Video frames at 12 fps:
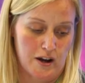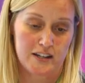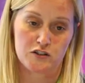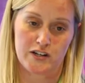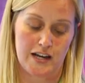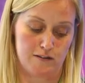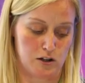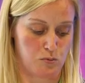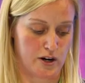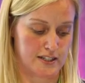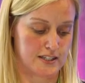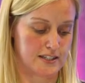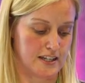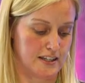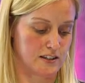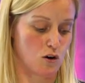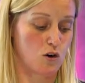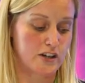entry-level
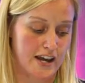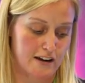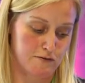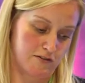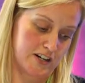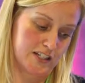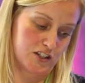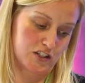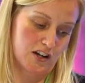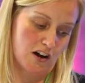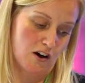apprentices, on average,